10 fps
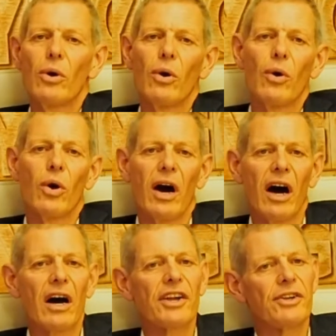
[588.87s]
or
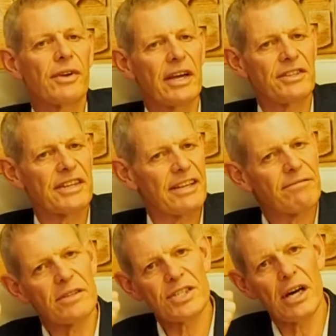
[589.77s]
are you going to give
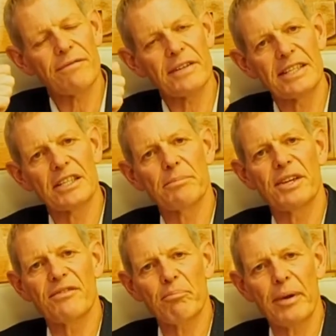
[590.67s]
yourself a little bit
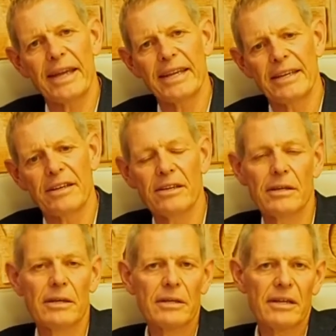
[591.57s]
of pain
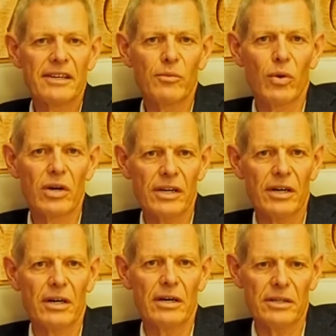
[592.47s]
and work
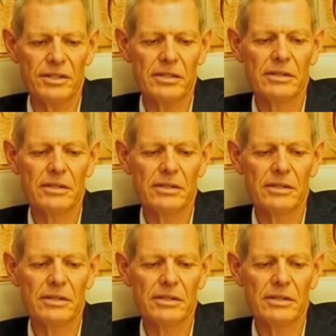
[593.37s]
hard?